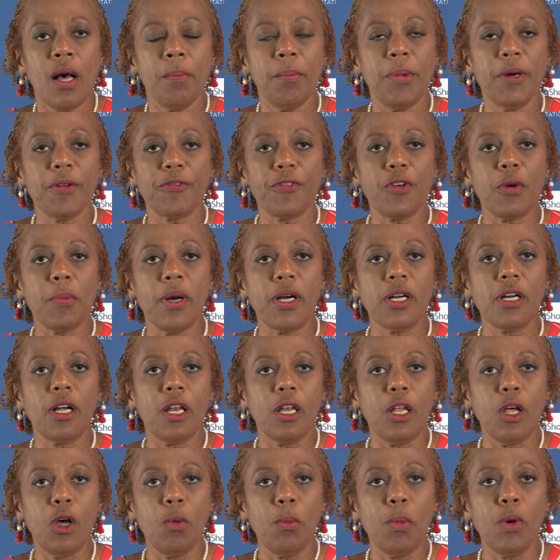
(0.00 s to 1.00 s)
but from a
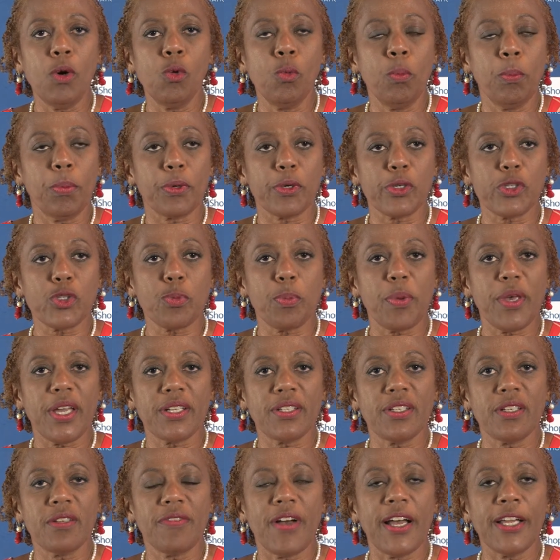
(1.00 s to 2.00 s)
global
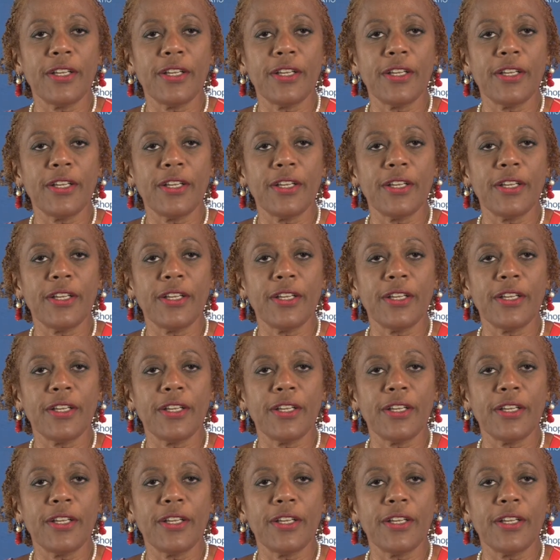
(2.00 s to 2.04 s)
perspective,